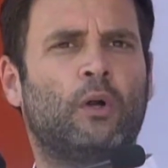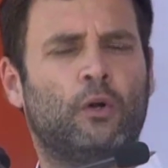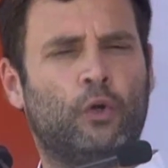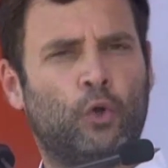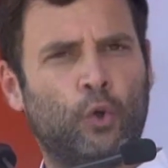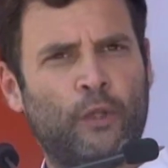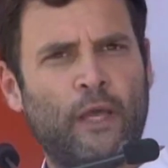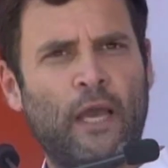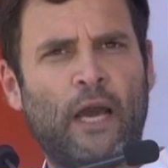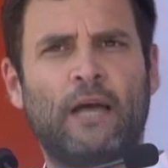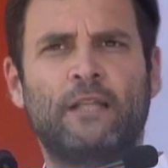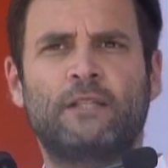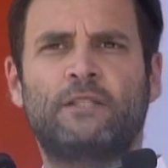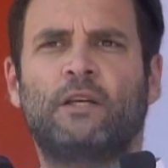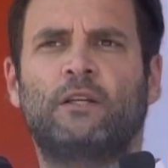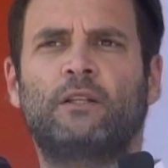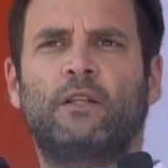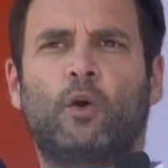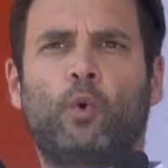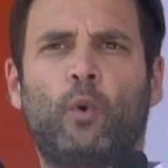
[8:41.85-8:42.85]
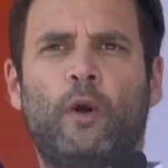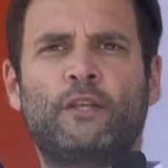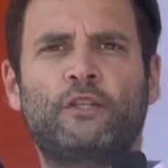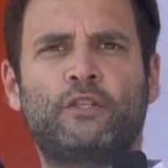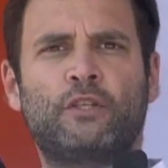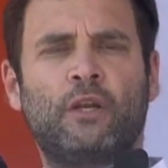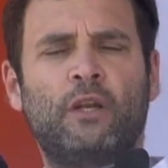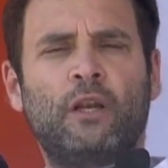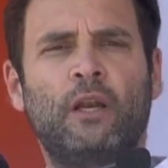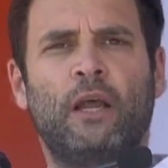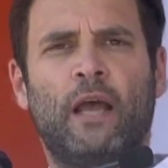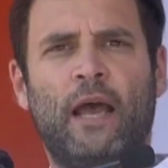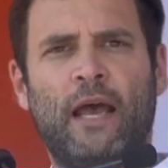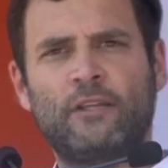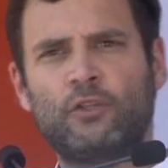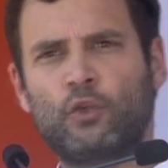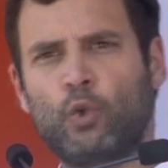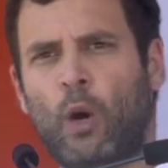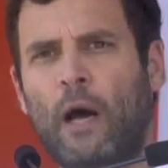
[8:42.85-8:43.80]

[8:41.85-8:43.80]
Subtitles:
do they answer the question as to